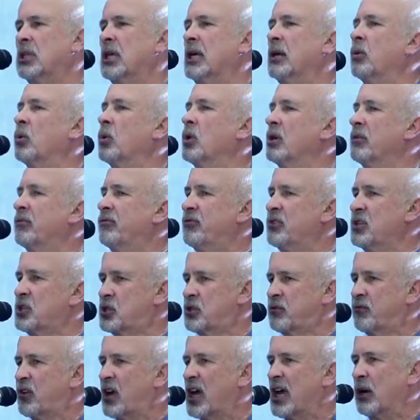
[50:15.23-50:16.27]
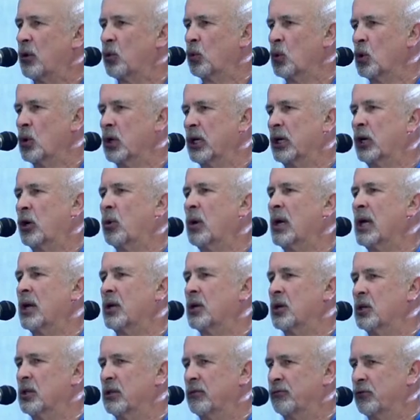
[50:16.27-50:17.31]
they were in a fist fight rolling around
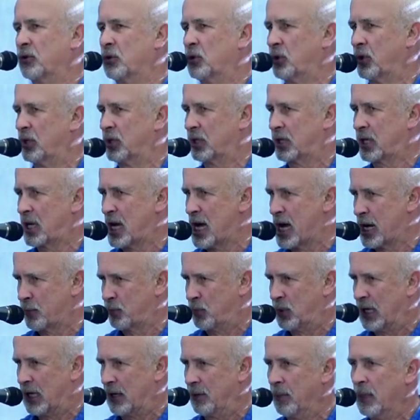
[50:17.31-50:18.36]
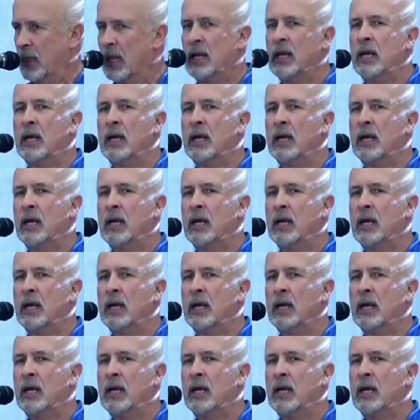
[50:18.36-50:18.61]
on the floor of the cockpit.